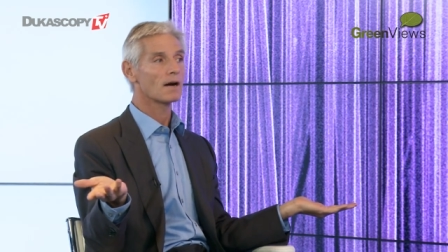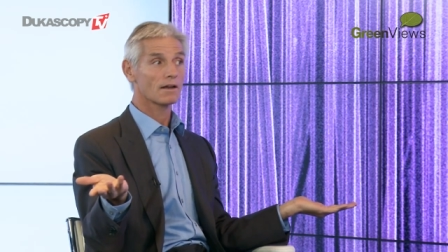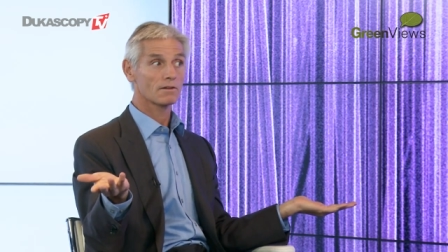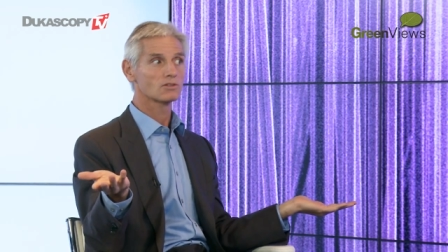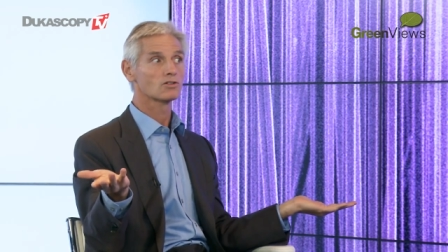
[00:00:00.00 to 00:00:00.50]

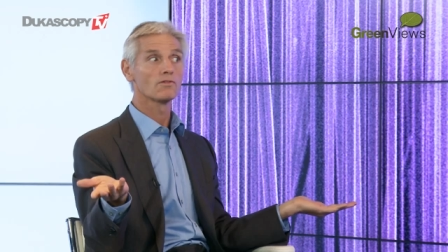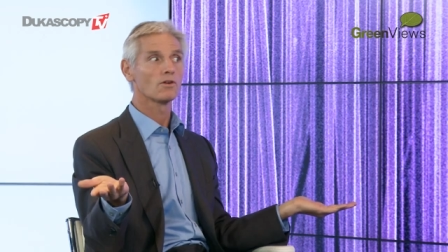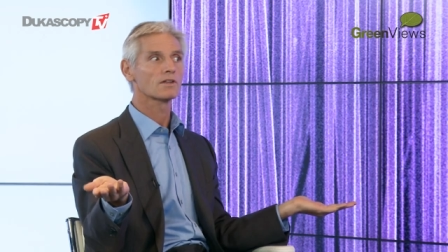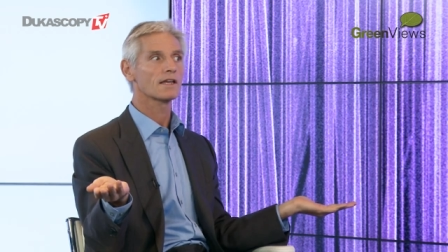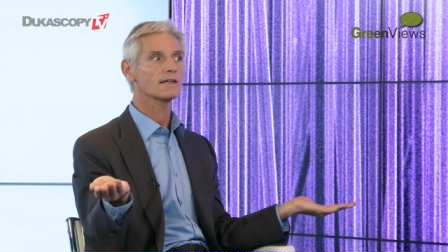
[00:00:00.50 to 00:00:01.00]
by Sol
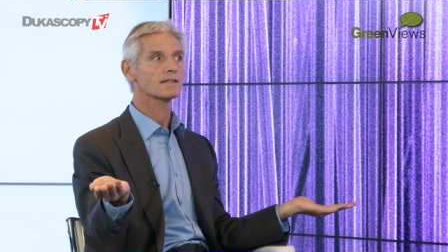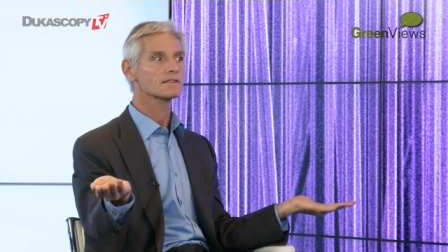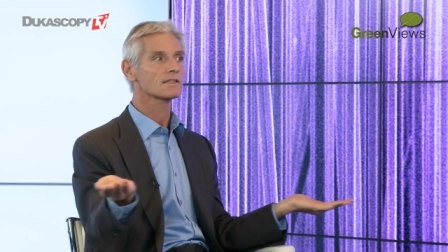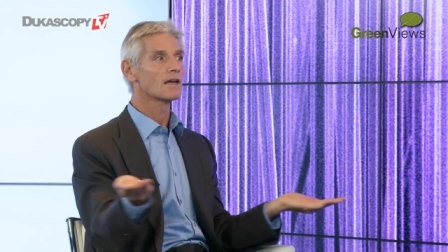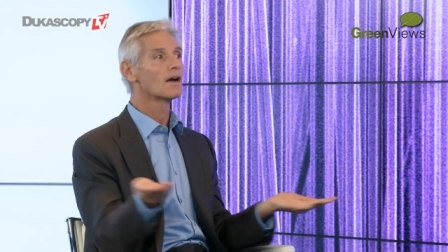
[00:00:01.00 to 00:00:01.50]

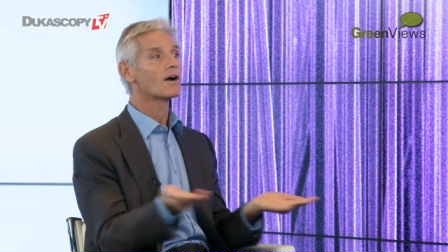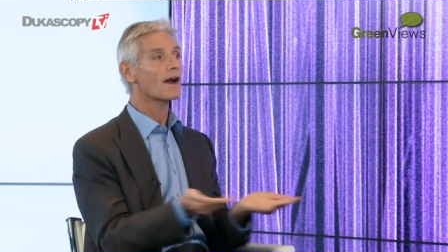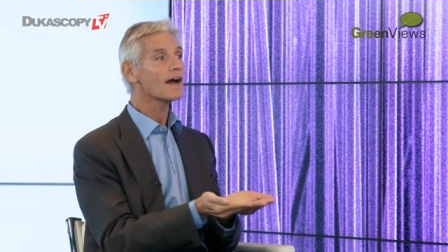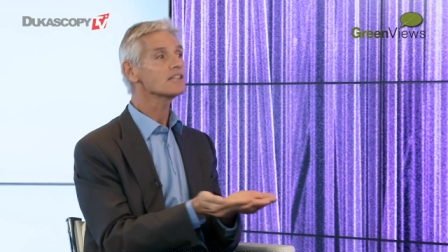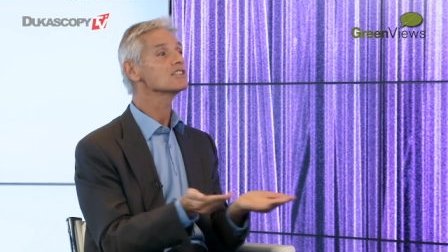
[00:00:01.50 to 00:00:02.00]
Voltaics are
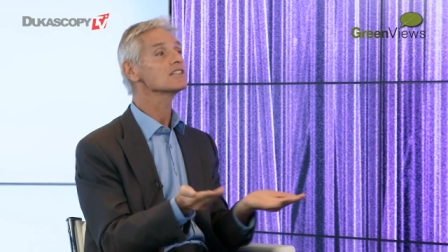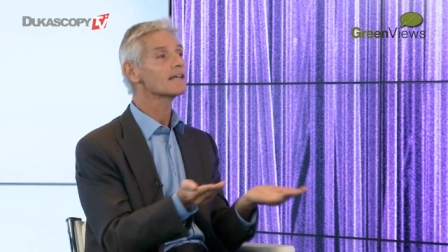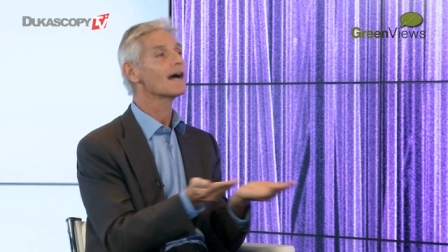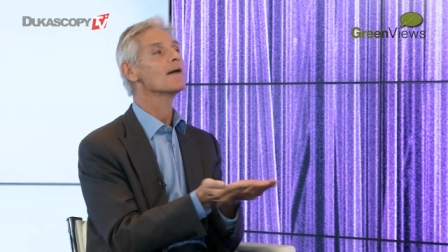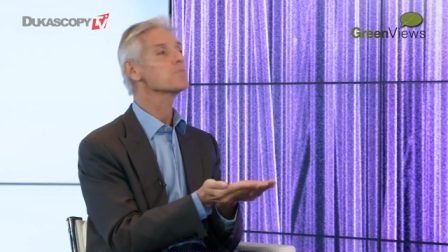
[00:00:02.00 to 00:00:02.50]
actually
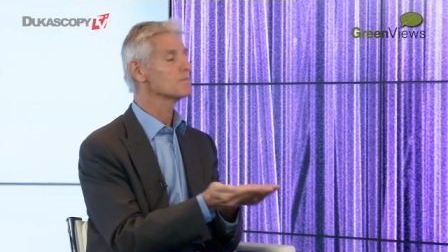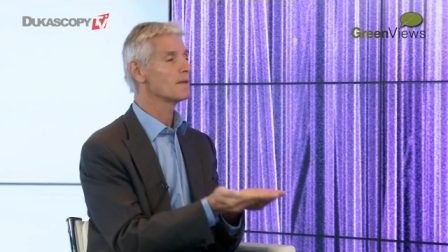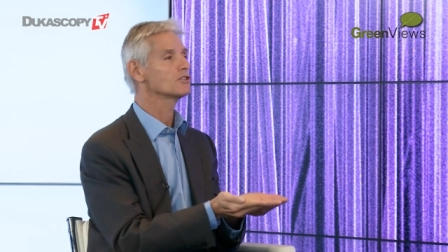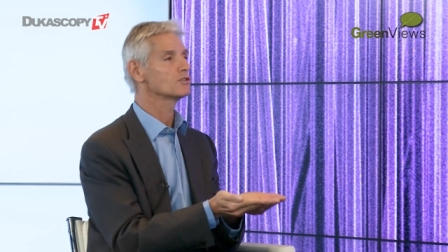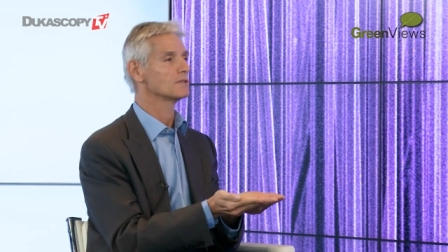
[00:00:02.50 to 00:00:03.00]

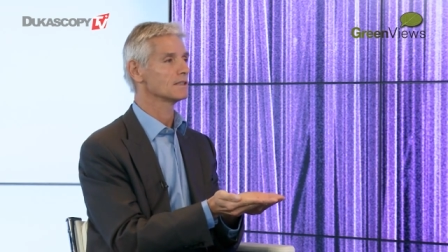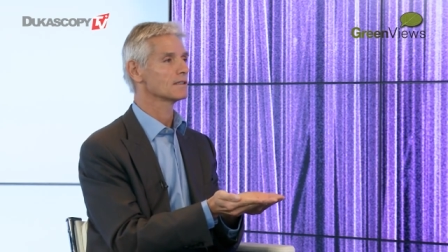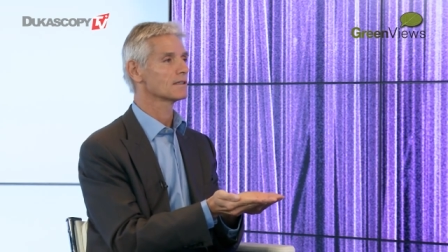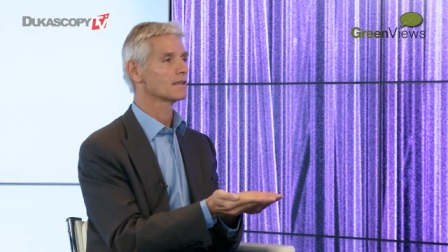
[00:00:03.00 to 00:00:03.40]
complementary.